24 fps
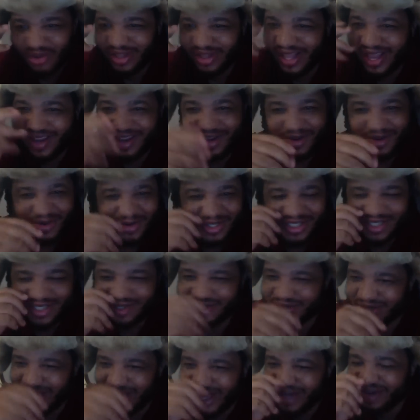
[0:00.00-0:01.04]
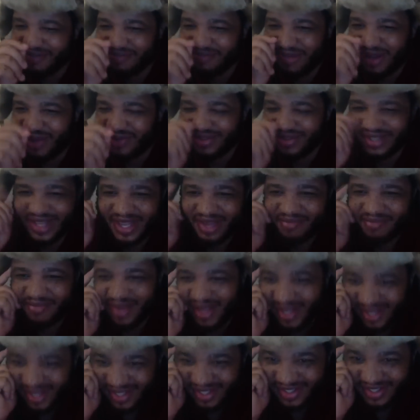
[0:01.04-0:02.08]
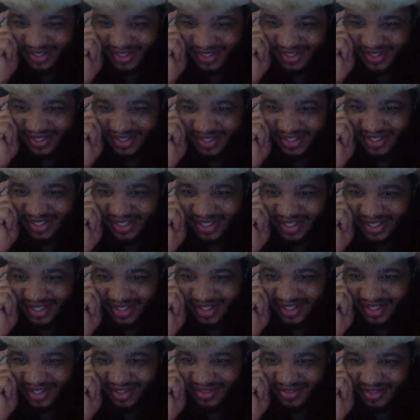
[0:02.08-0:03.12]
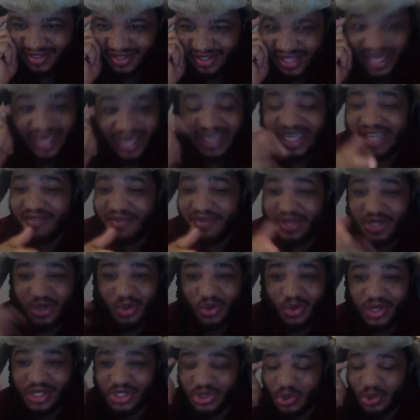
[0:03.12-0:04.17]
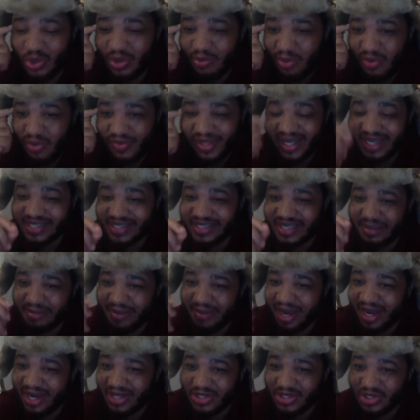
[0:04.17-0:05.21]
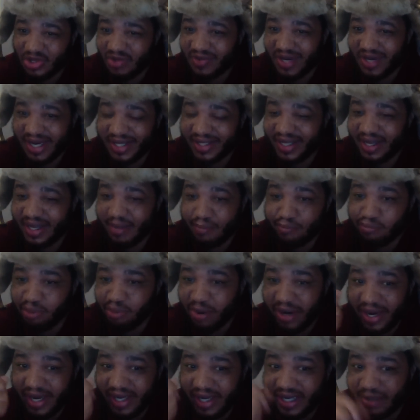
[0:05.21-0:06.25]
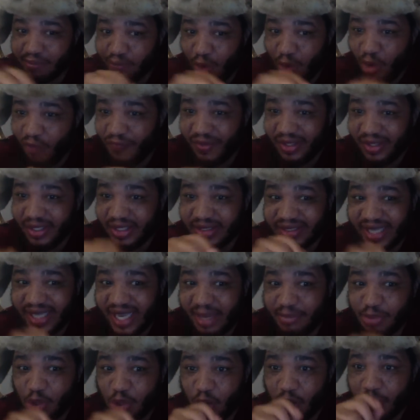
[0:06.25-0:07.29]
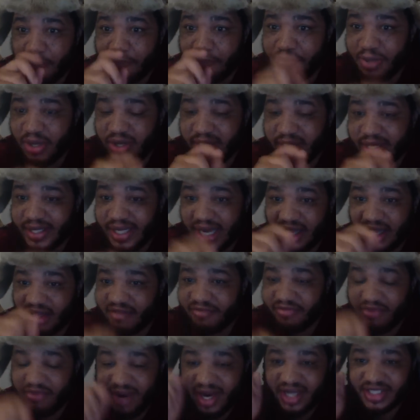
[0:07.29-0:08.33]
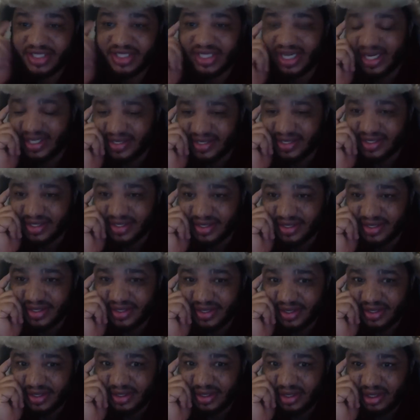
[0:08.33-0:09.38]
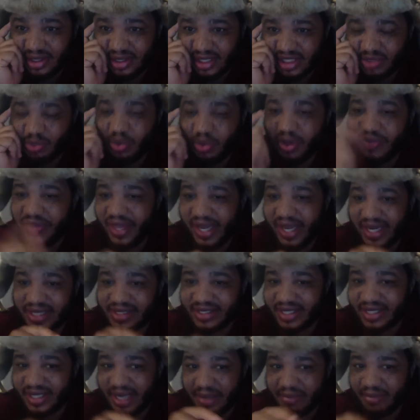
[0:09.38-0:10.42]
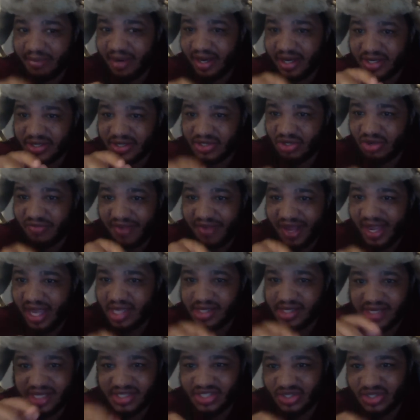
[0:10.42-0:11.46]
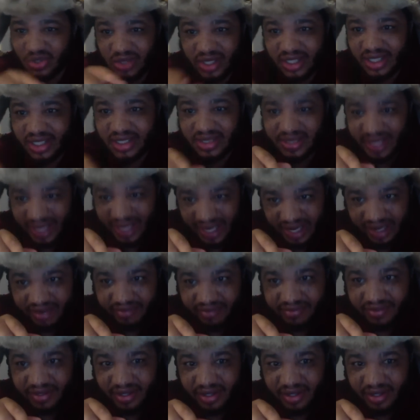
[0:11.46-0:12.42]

Like, you know, just think about that, man. They can even do it into a movie. Like I said, Microsoft got that bread, and both of these games are billion dollar franchises. There's one thing I can say that Microsoft has that Sony doesn't have.